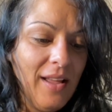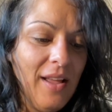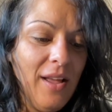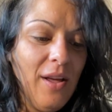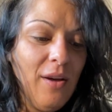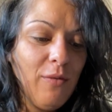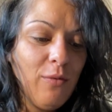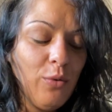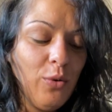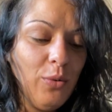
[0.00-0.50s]

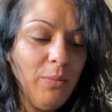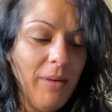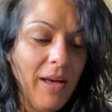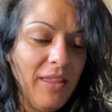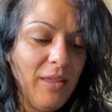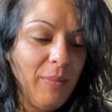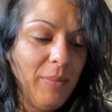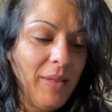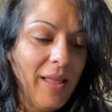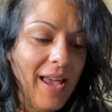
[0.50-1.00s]
ruled
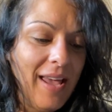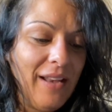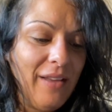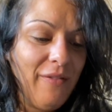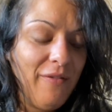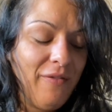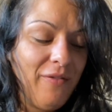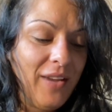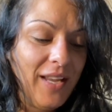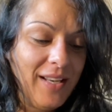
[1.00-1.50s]
by the
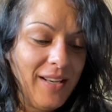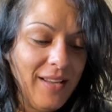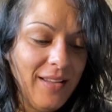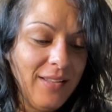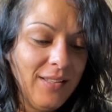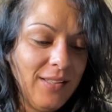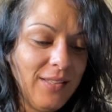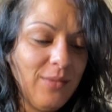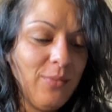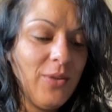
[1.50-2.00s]
planet
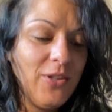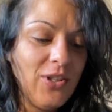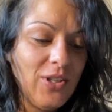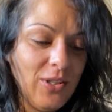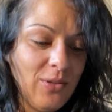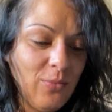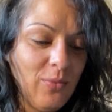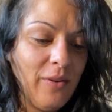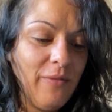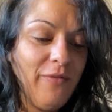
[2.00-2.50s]
Venus, which
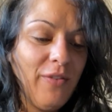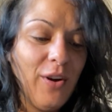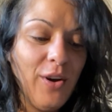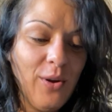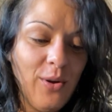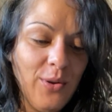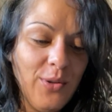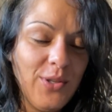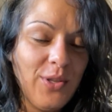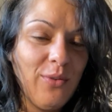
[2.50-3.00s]
is what
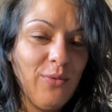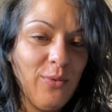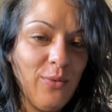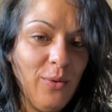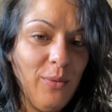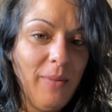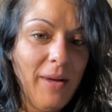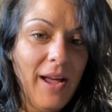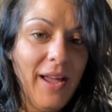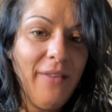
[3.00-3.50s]
Virgos are
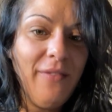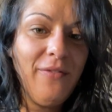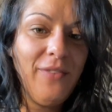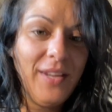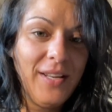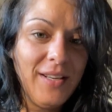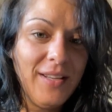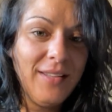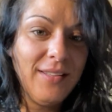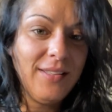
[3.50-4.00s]
ruled by.
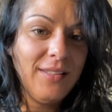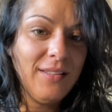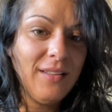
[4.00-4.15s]
Venus, the